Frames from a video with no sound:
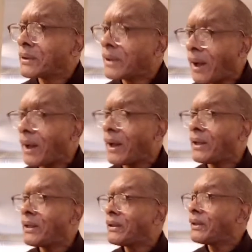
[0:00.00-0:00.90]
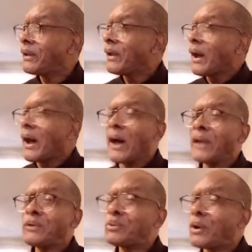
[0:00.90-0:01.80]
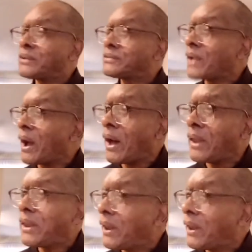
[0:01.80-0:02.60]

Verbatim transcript: in God. I trust God